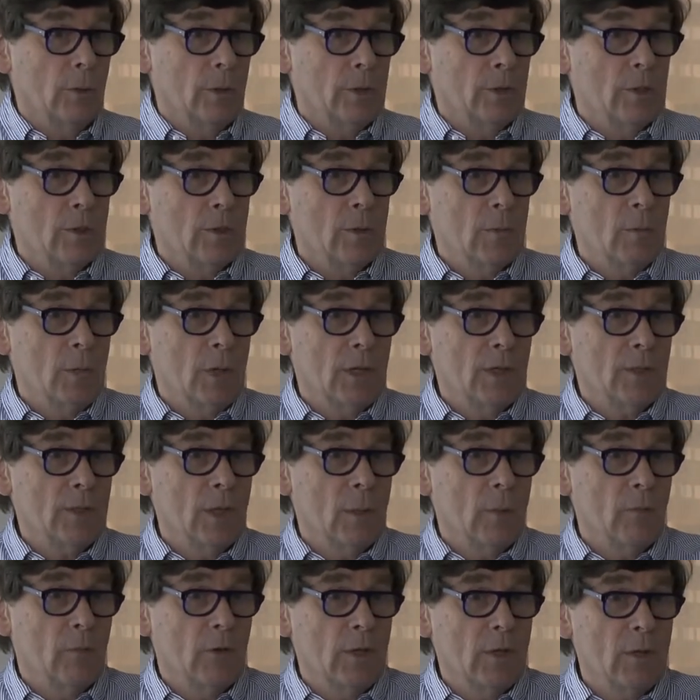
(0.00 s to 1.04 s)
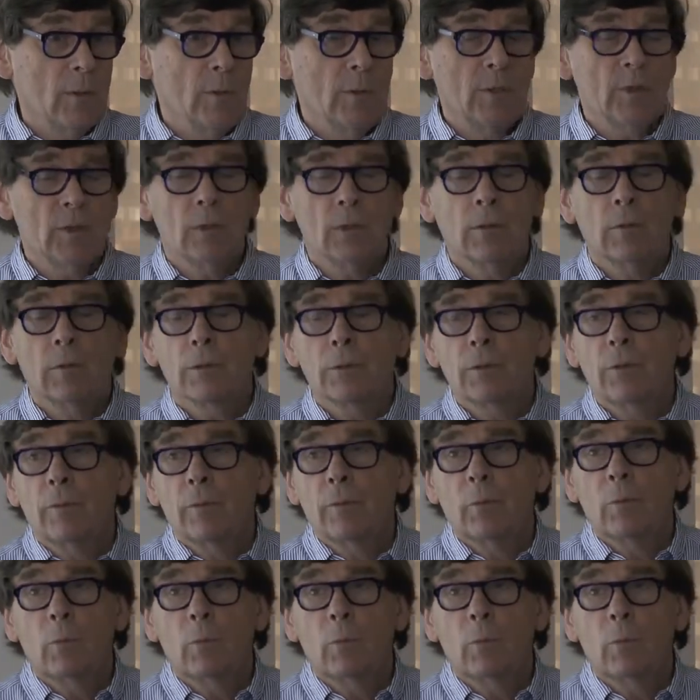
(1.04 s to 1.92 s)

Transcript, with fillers: which is a mixed amphetamine salt,